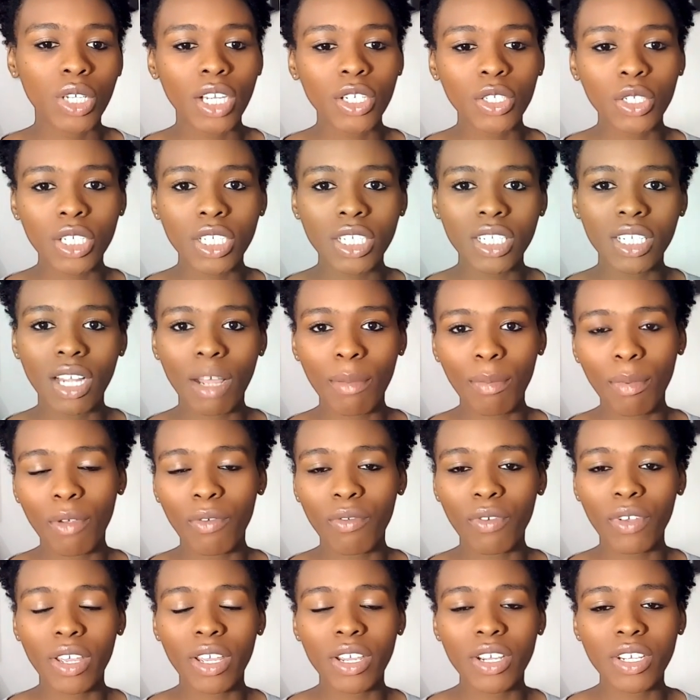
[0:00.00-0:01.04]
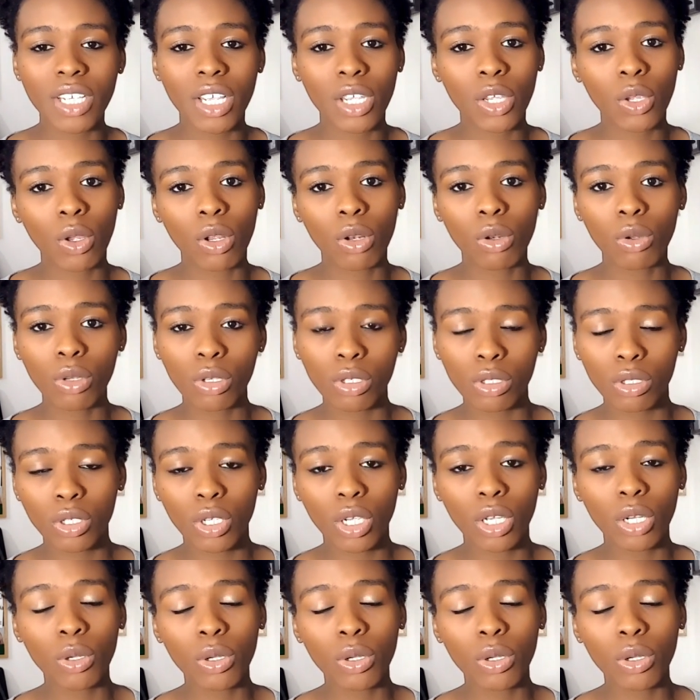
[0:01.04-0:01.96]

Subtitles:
You can't just snap your fingers and you look